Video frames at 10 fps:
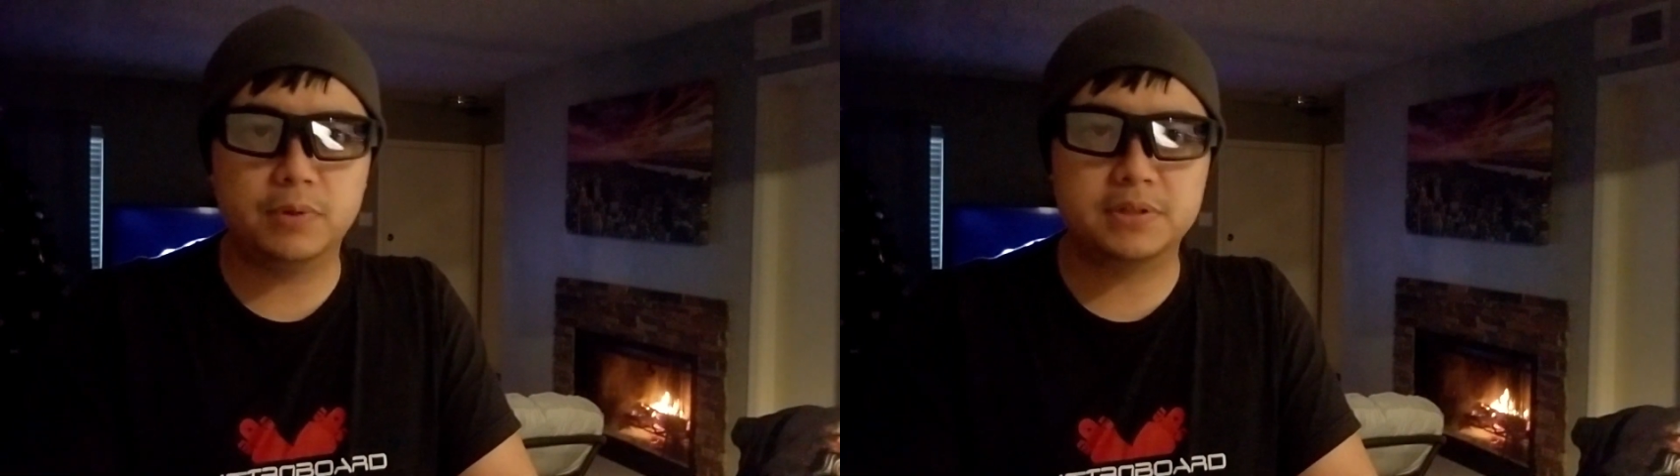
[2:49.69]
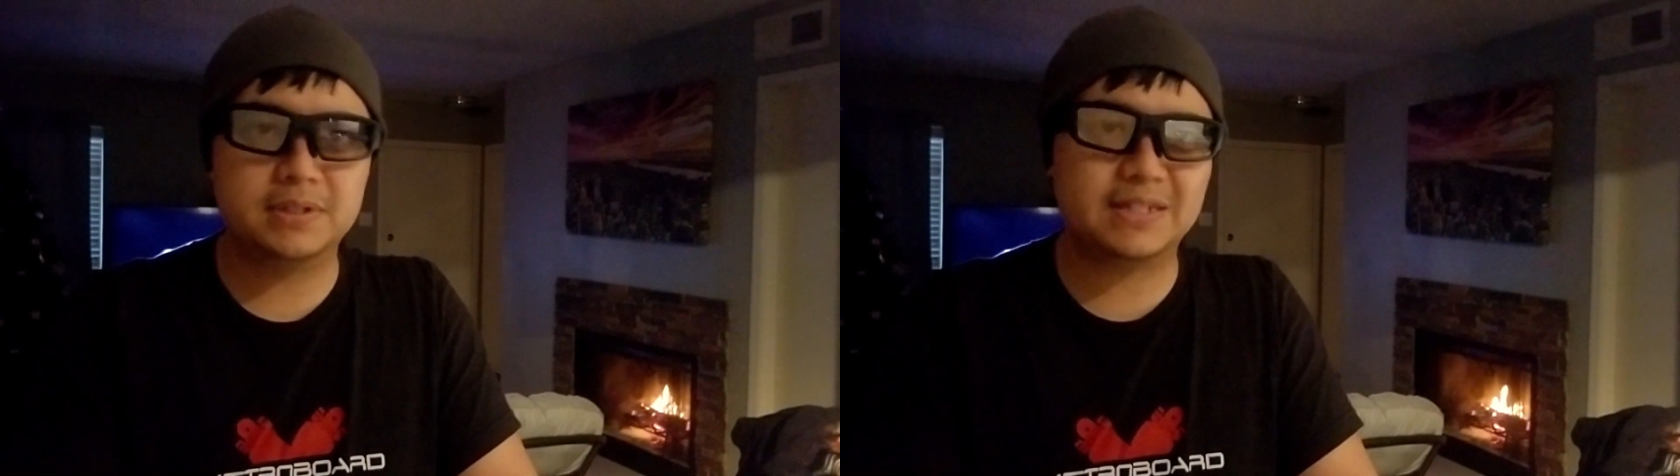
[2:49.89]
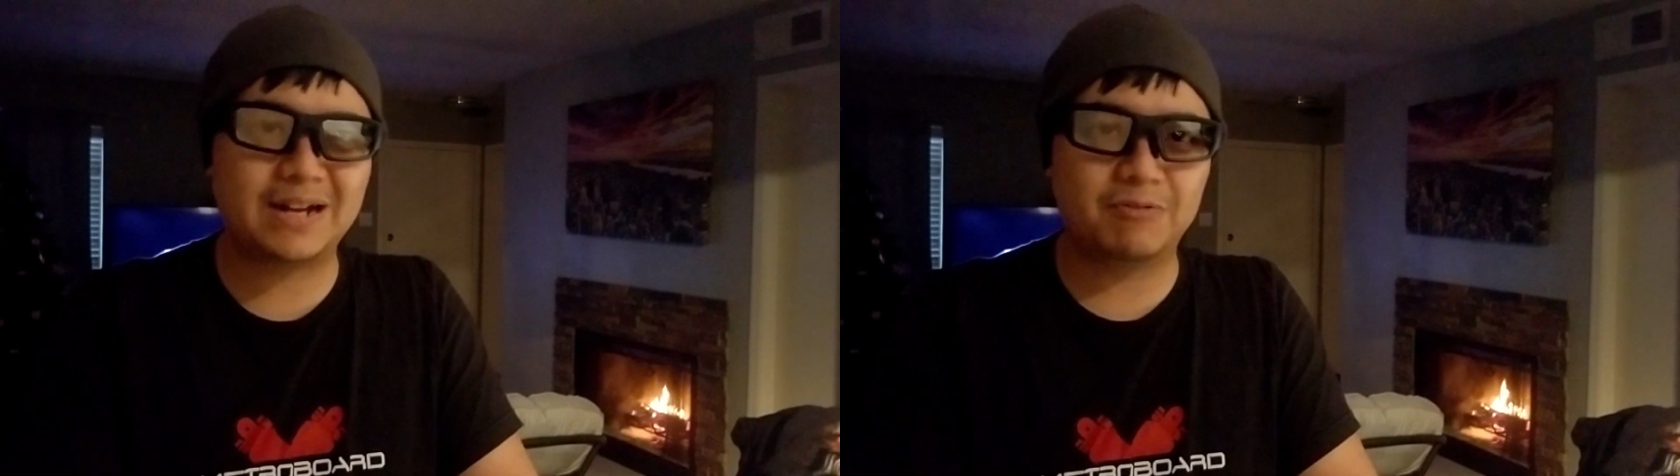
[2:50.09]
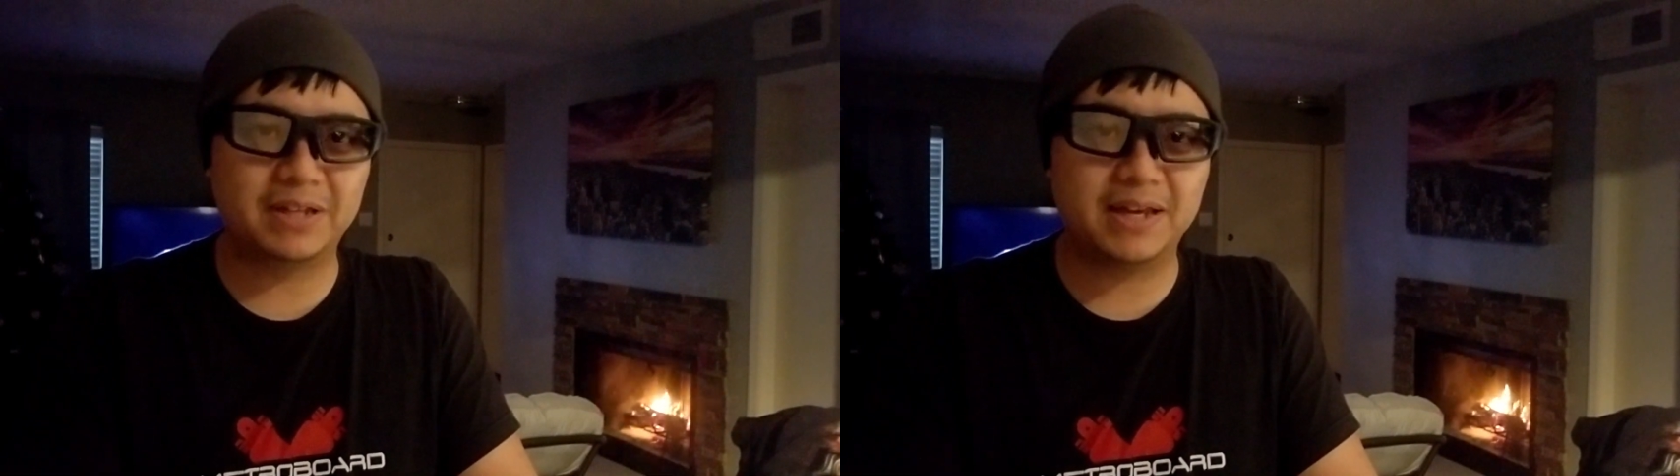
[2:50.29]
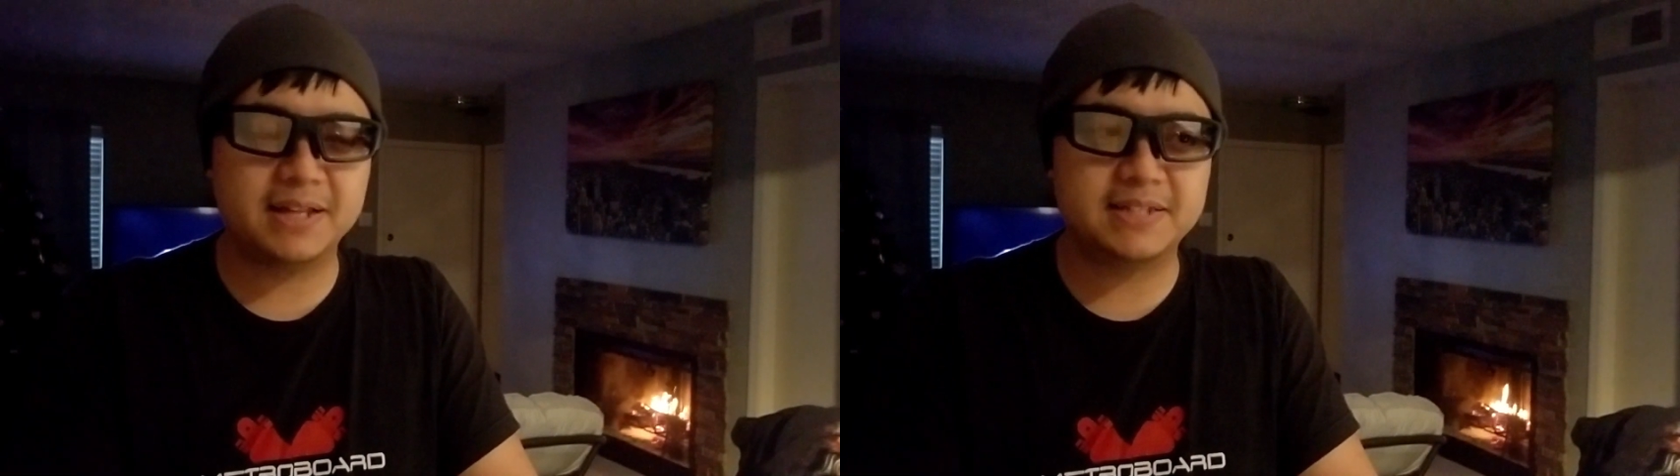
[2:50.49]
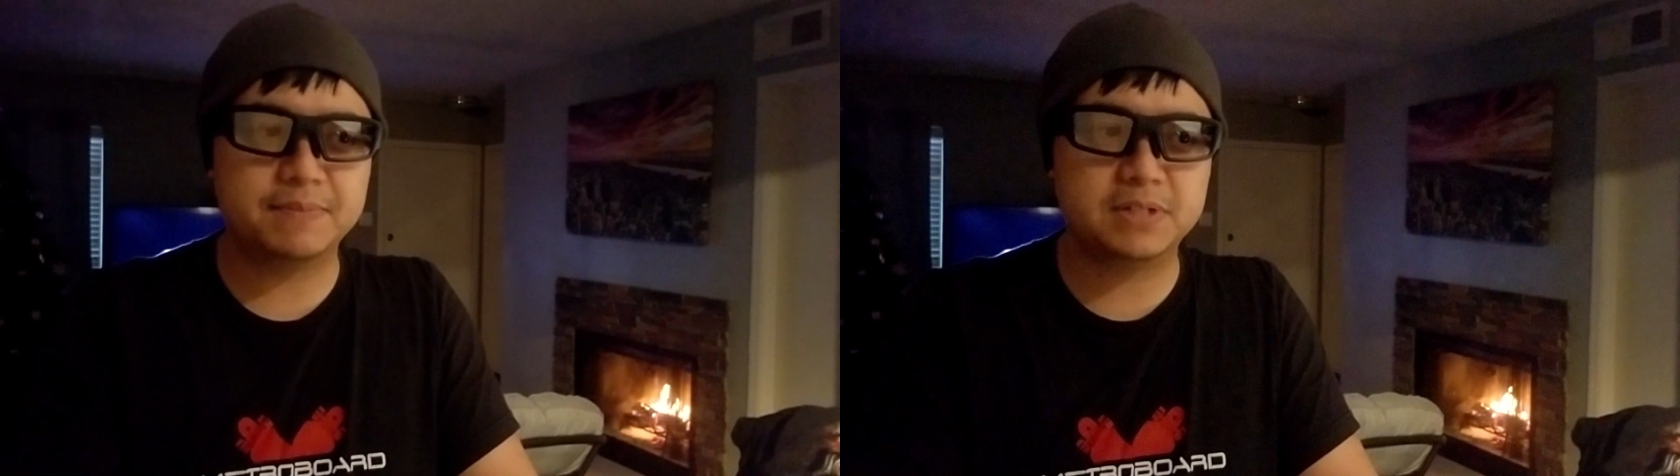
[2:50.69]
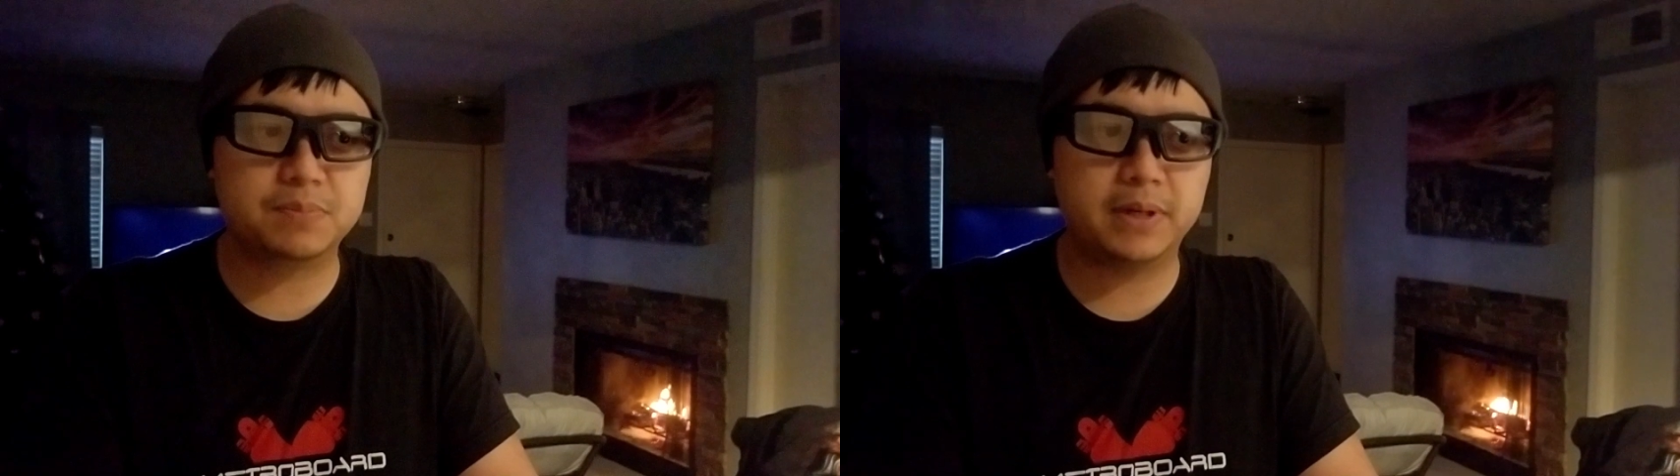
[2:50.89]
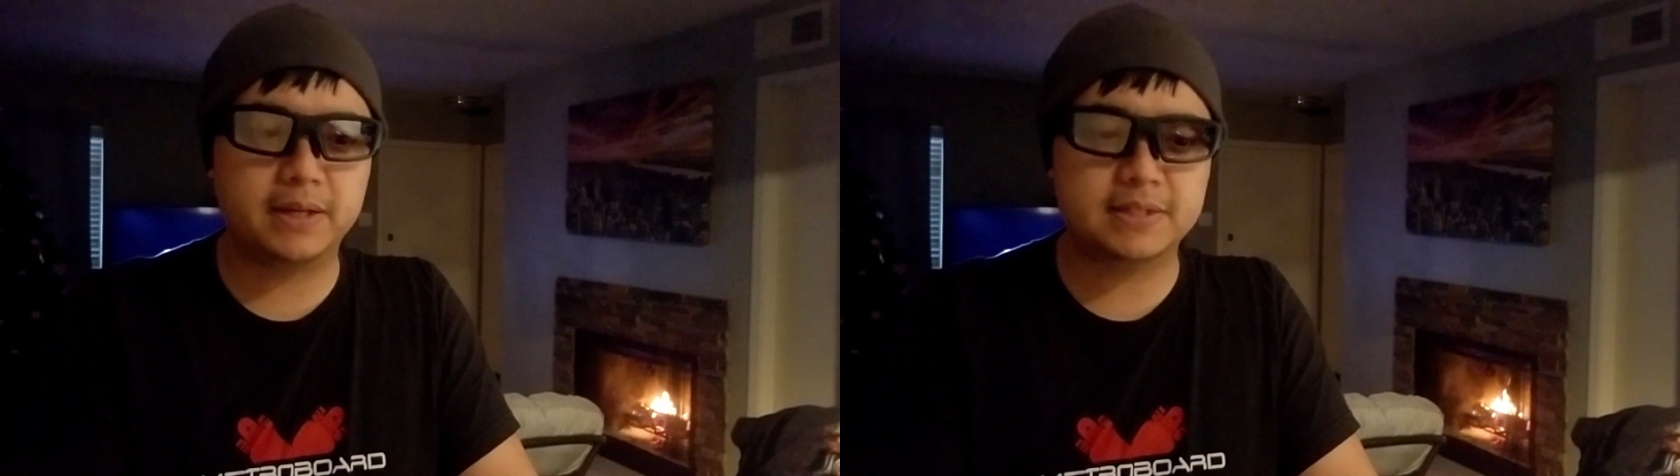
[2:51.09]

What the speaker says: which it's not really a heads-up display.